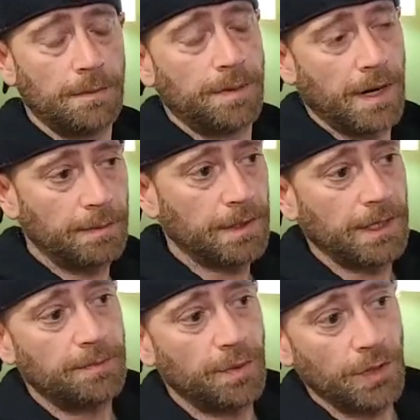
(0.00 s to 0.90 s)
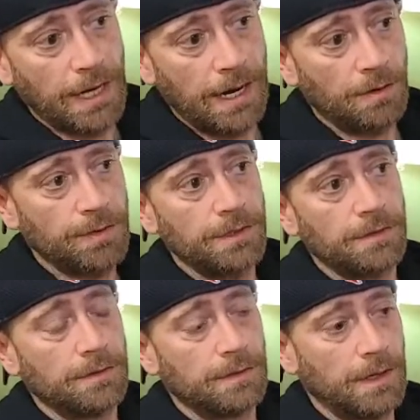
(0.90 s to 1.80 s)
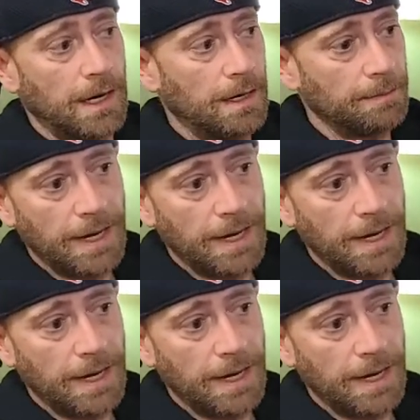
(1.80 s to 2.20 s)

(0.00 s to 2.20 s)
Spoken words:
publicly put out on